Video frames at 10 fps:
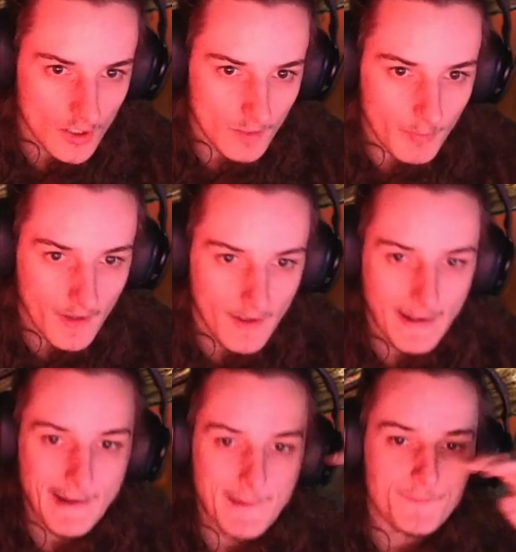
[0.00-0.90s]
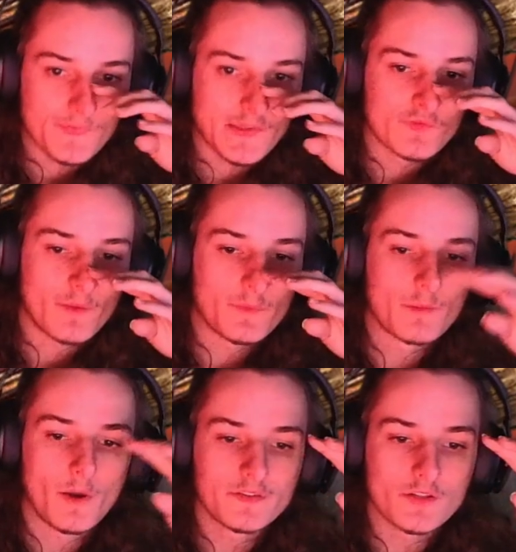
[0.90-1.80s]
Shop, from the
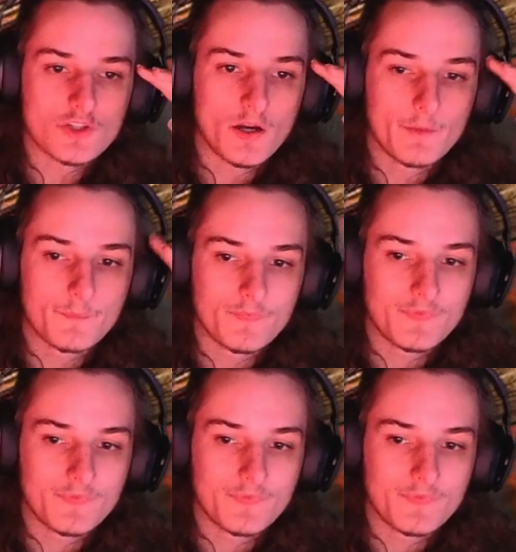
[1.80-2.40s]
Immortal Shop,